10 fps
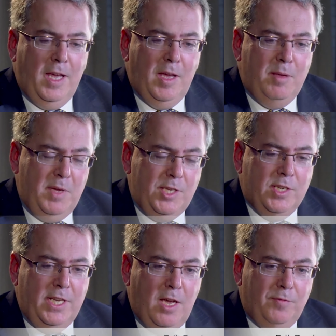
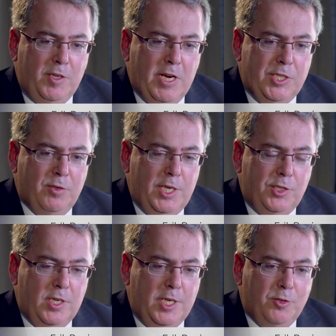Immediately after
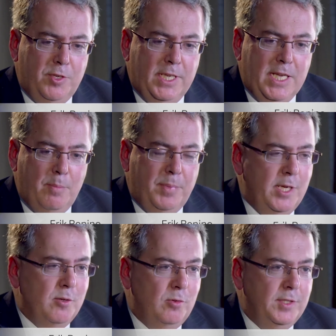graduation, I joined a
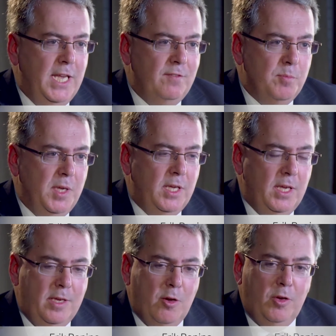company called Davy
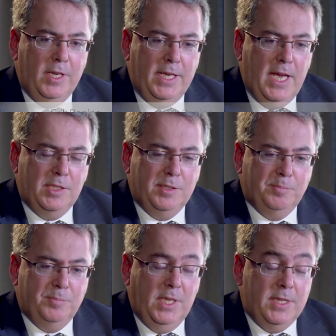McKee Oil and Gas,
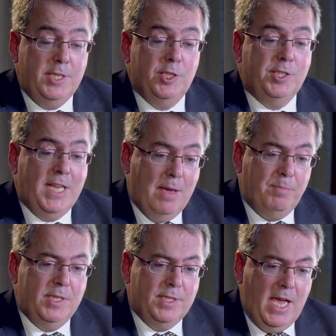and they just
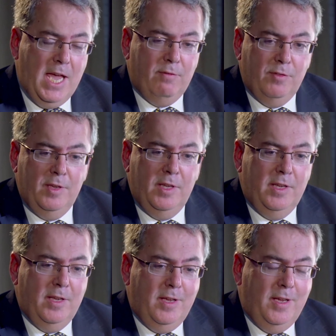happened to have
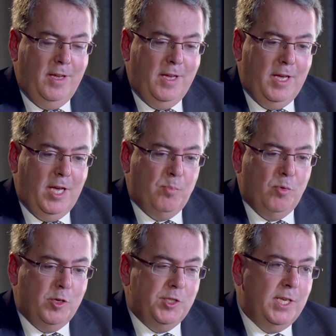a
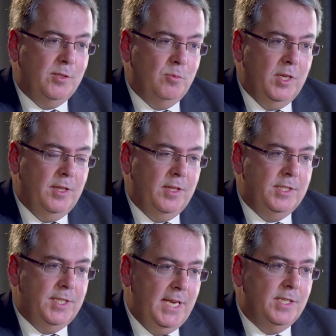project
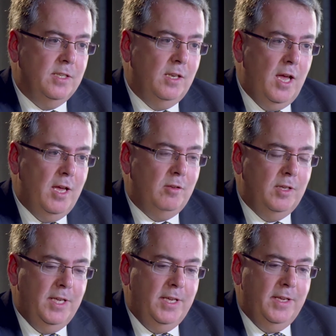with Tate and Lyle
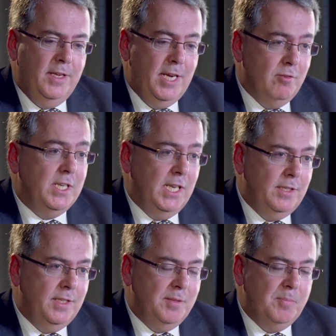here in
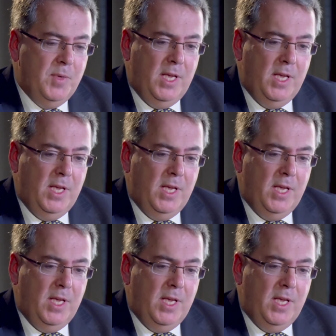London,